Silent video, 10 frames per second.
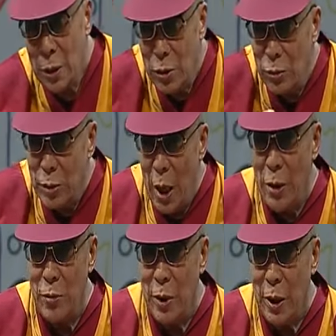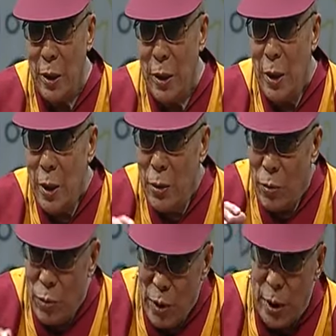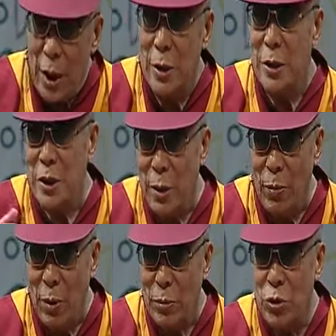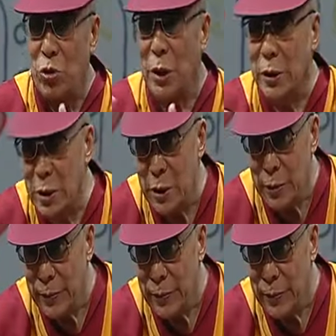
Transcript: Through that way, we can develop trust.